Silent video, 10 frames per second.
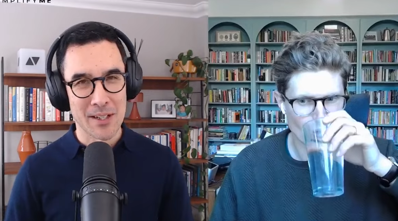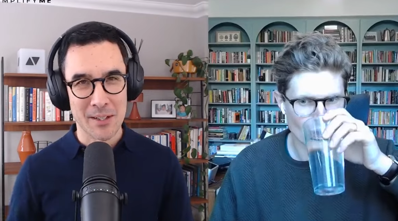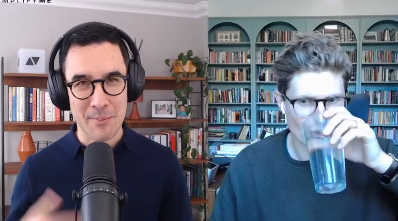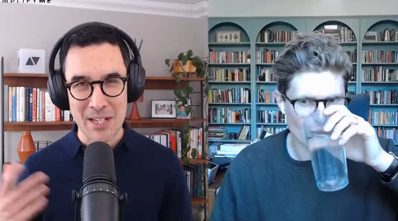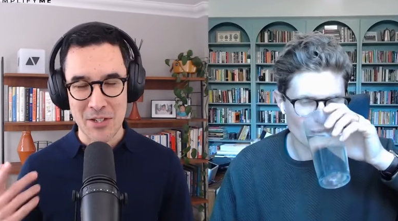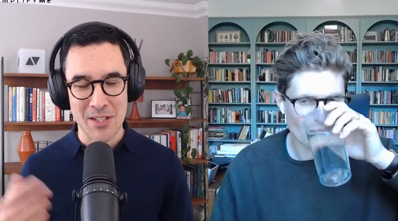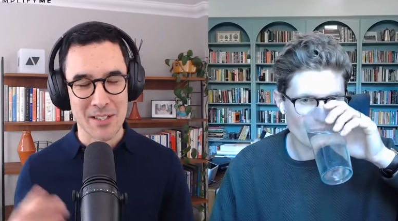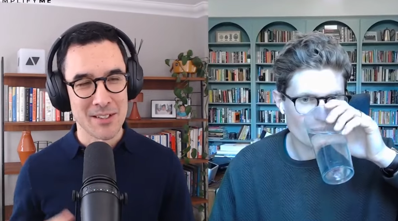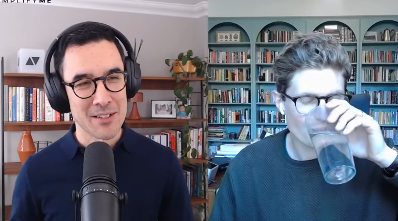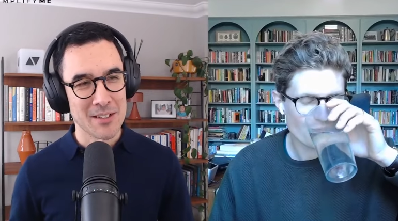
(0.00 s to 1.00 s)
Speaker 1: one of the
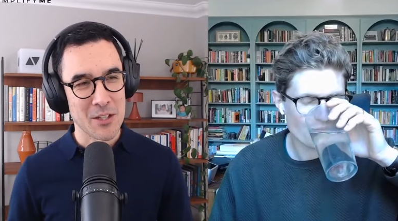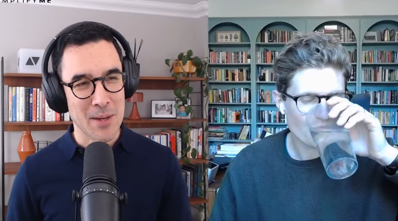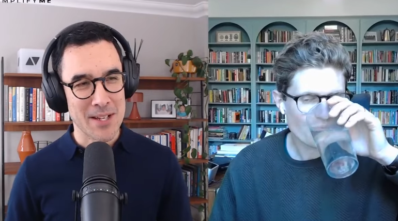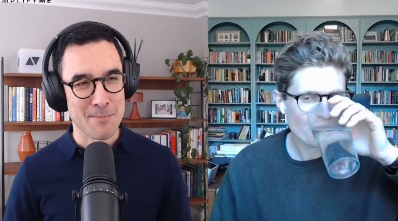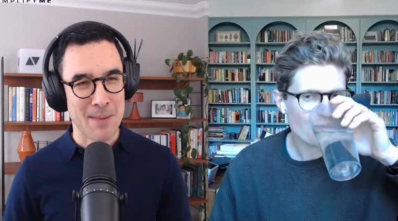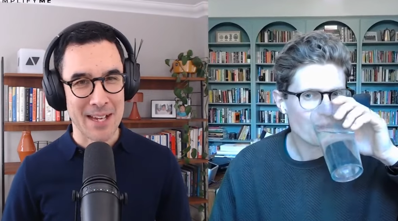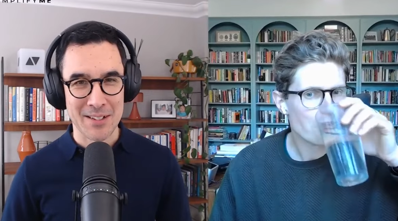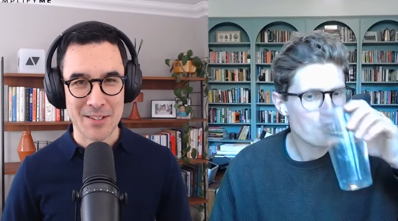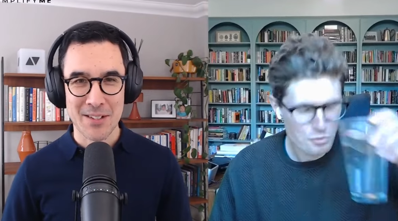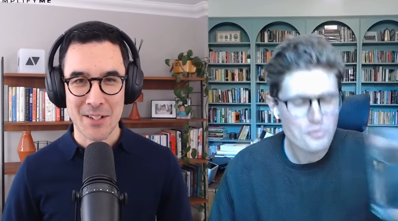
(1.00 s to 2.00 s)
major US
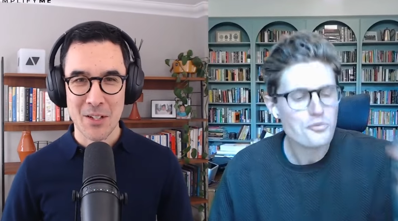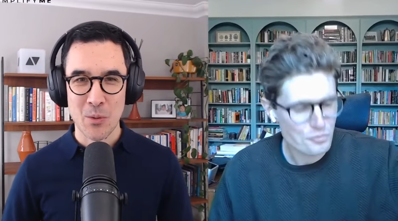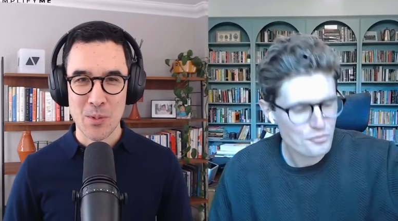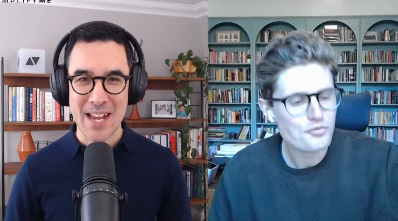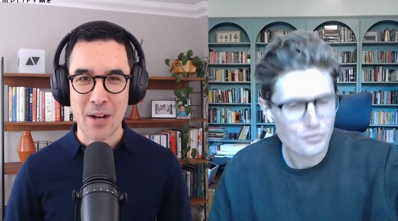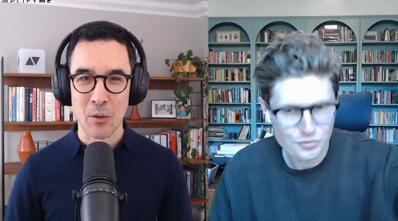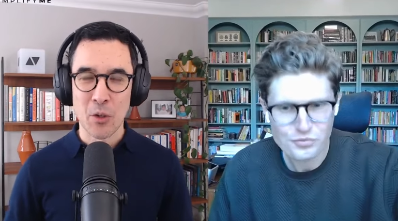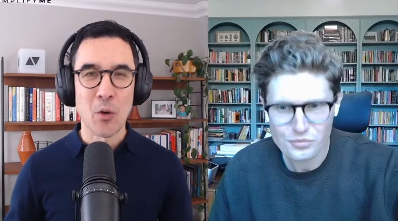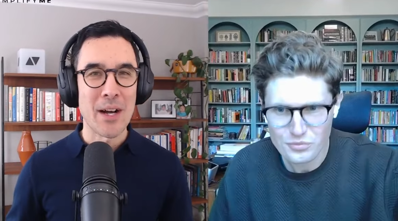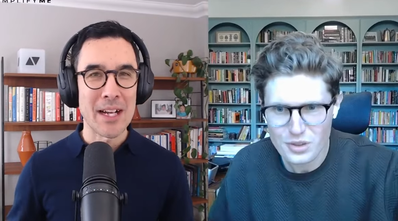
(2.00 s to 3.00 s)
banks was out
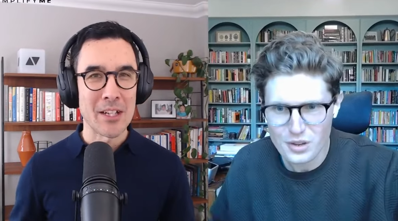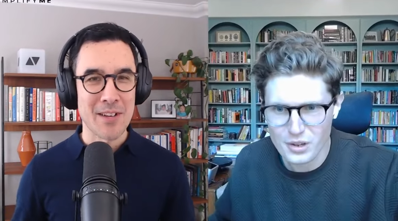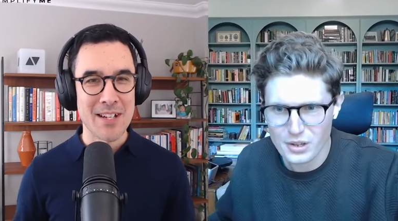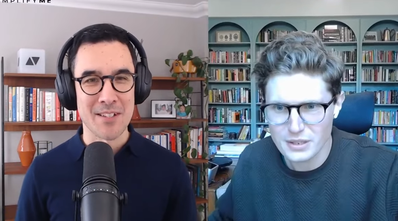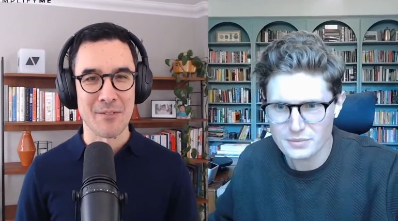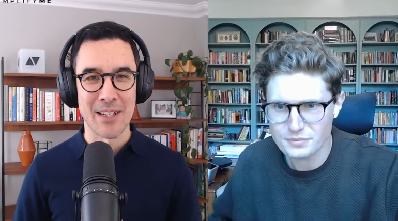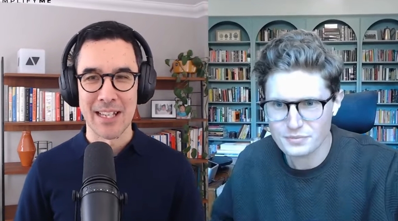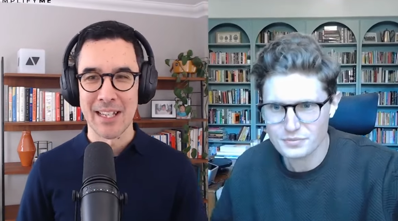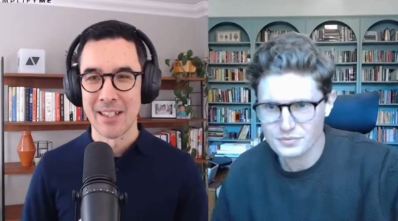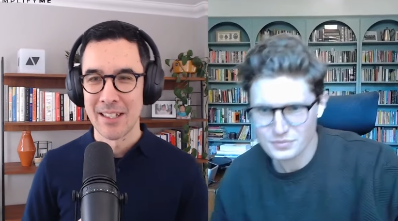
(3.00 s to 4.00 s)
quite
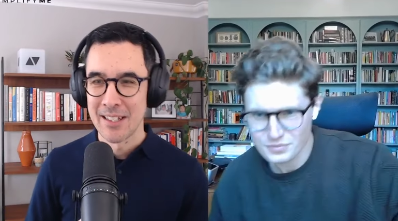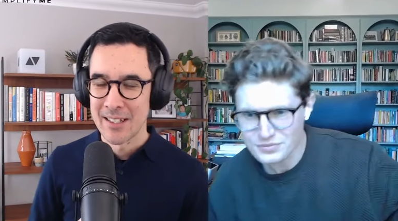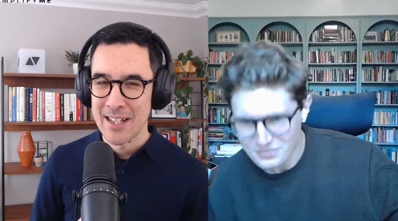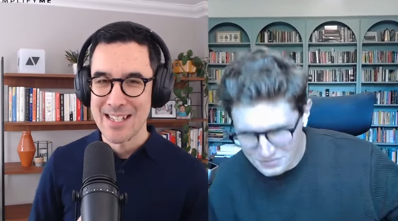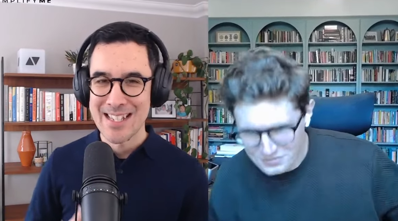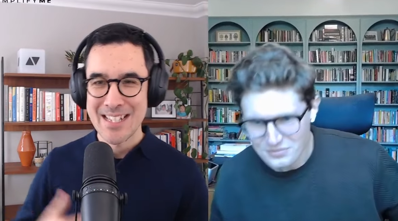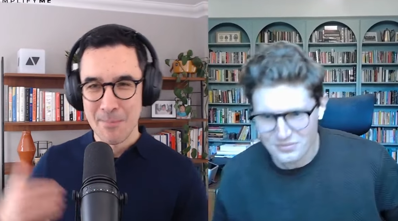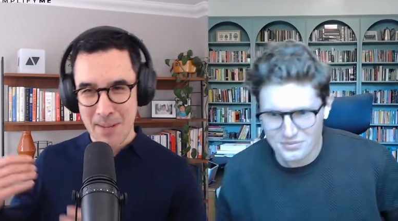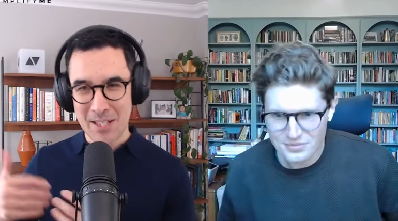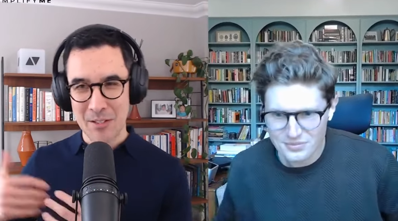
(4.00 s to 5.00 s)
aggressively as
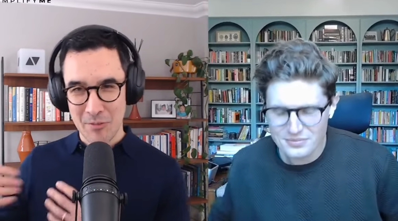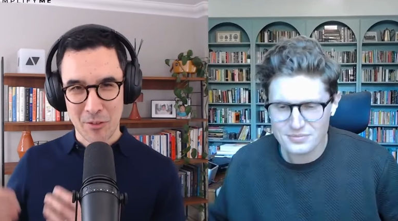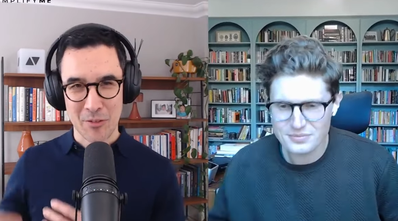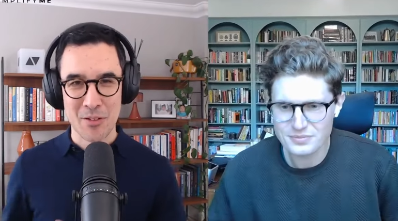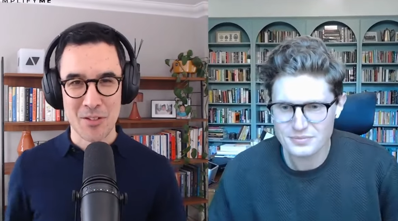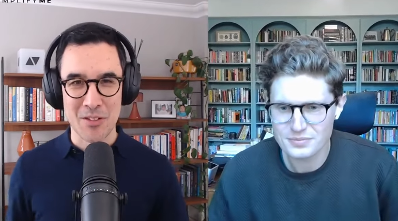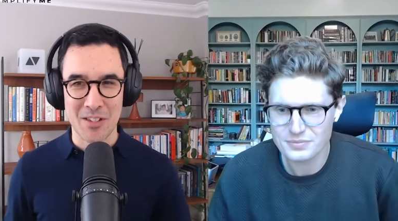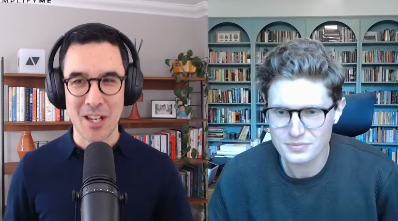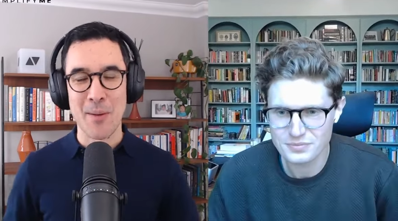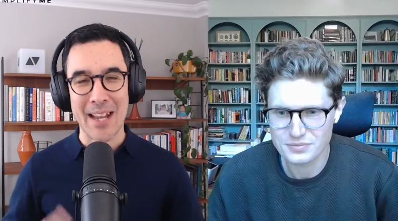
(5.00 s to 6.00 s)
independent recruiters,
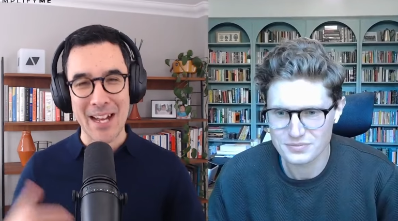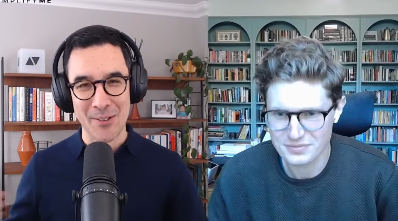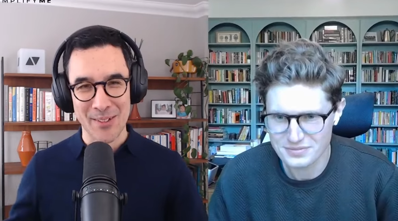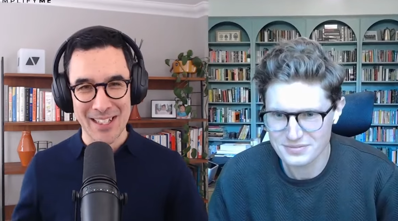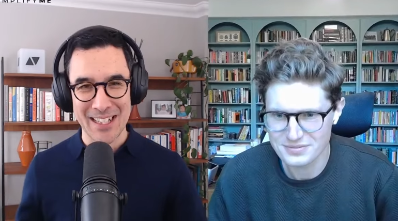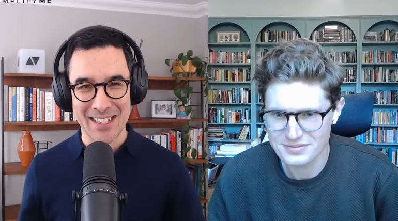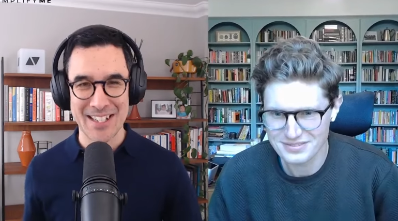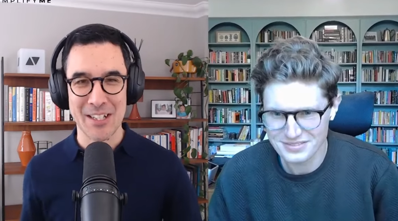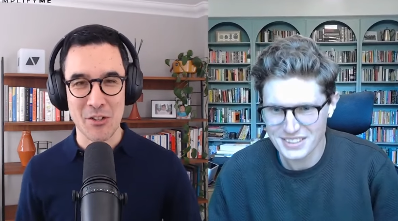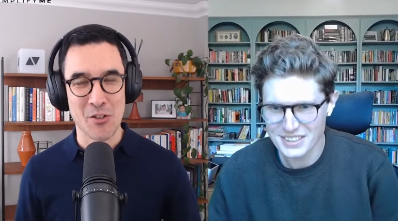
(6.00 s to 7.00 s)
going out on
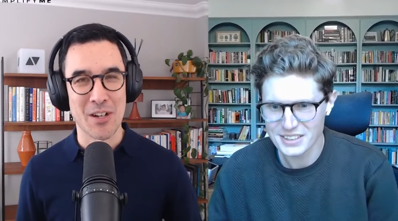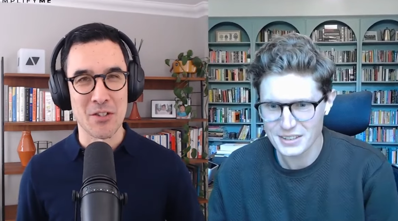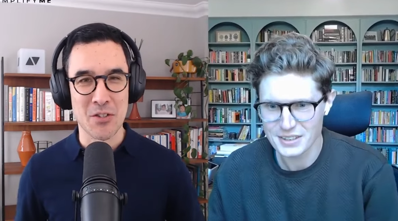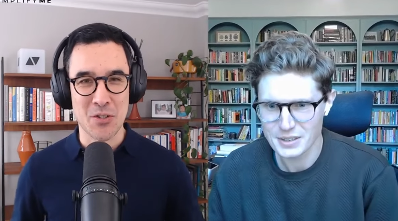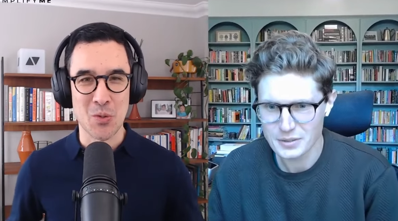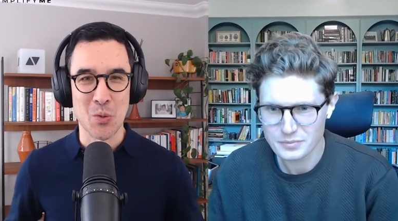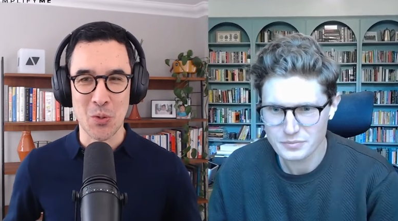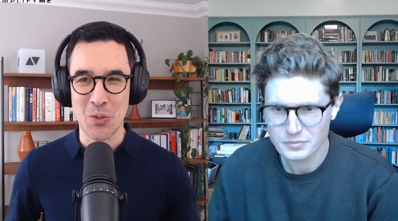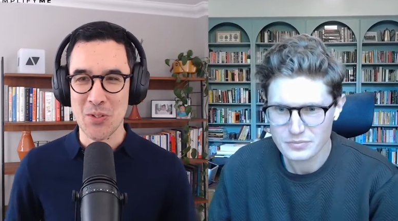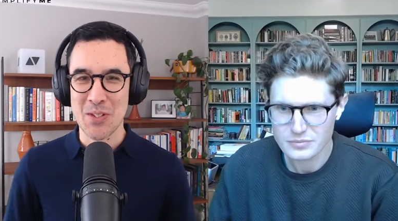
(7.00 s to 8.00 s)
LinkedIn, trying to
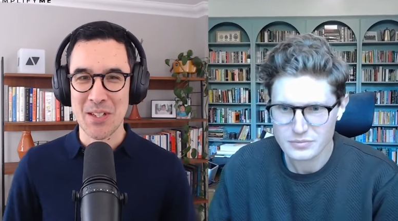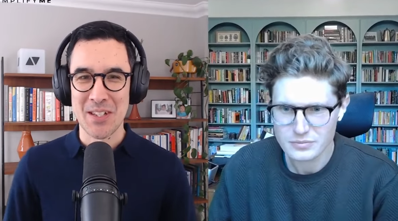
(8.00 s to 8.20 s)
source